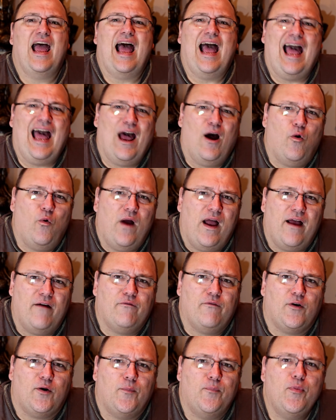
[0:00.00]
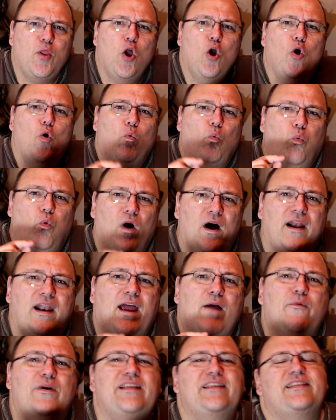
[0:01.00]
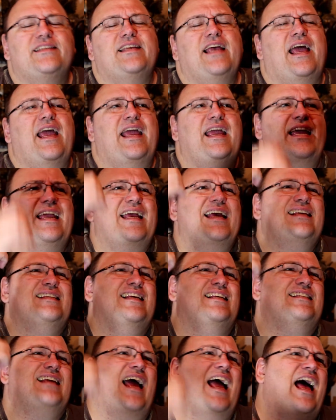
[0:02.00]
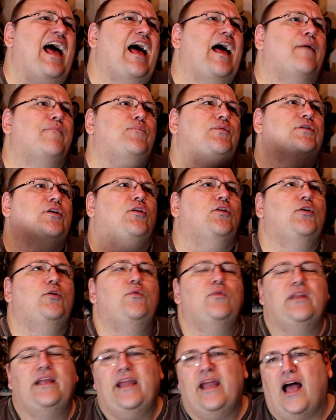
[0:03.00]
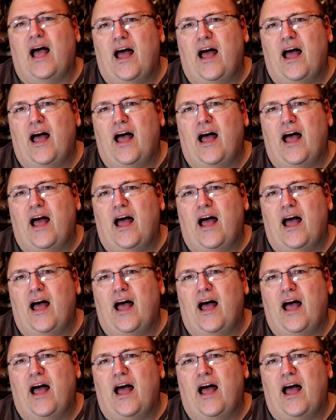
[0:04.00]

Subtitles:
However, what I would say is it's absolutely